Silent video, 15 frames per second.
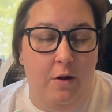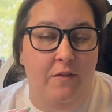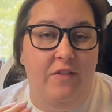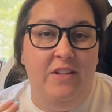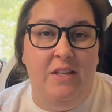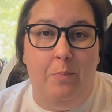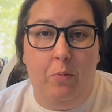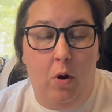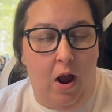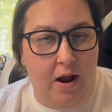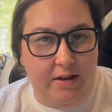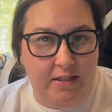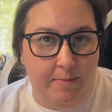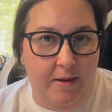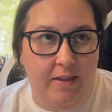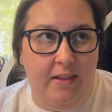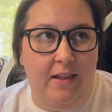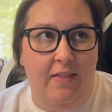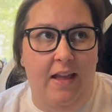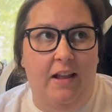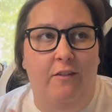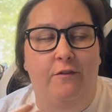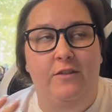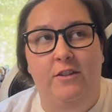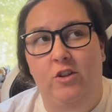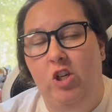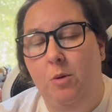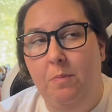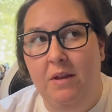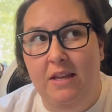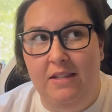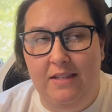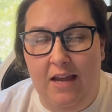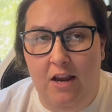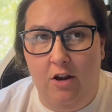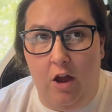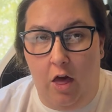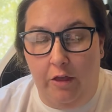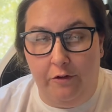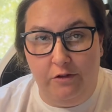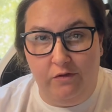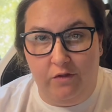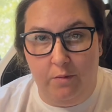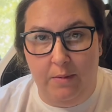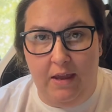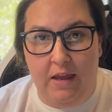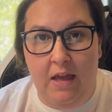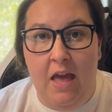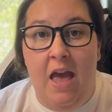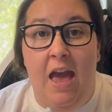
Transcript: if it's approximately, like if shipping is $10 for me,